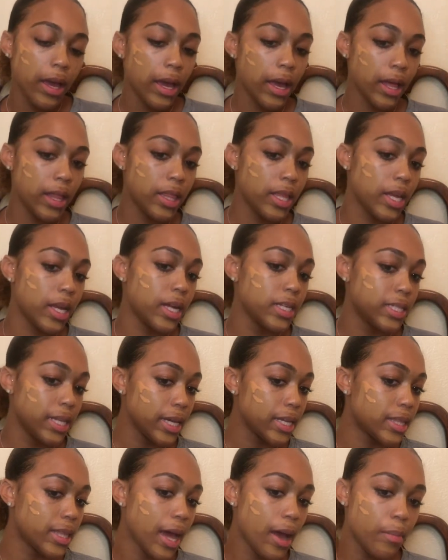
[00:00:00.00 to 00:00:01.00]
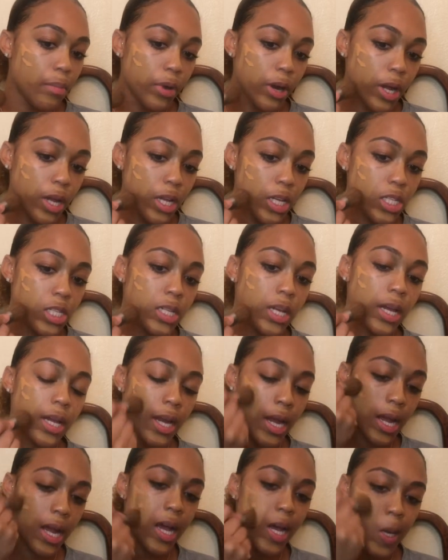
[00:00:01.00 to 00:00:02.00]
And then I take that brush
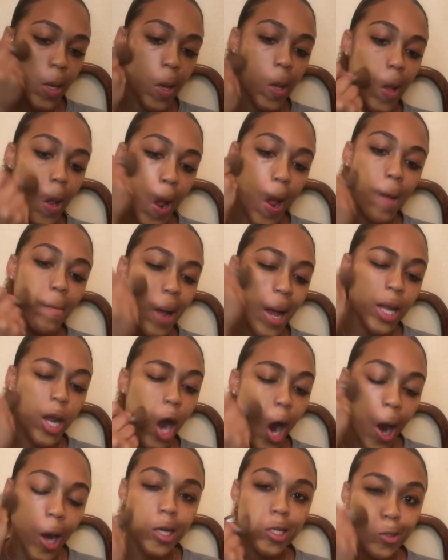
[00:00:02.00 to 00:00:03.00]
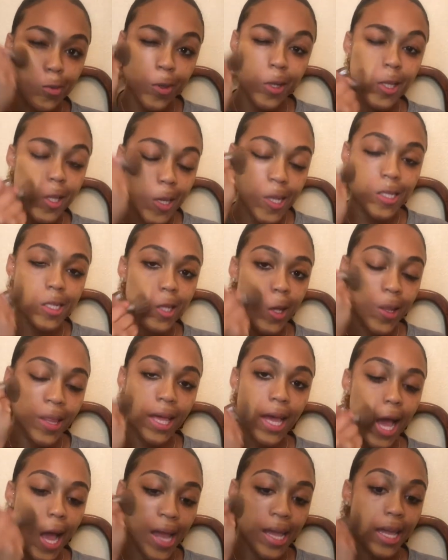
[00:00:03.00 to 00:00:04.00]
and I'm kind of harsh with it so
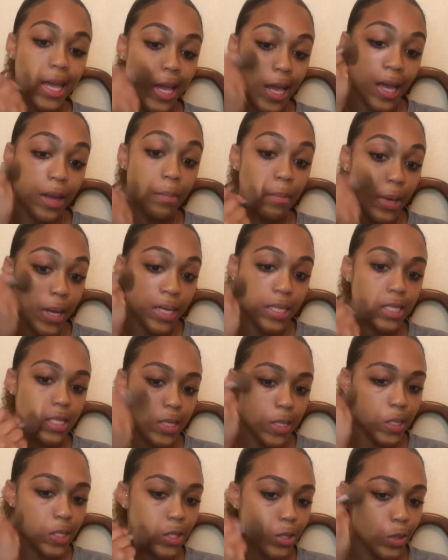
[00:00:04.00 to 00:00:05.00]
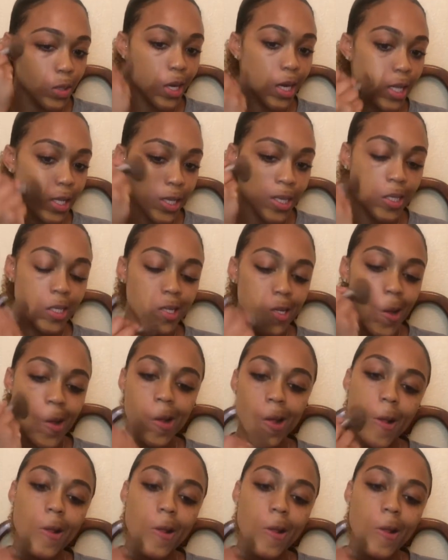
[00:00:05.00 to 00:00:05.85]
that I can mix these two colors.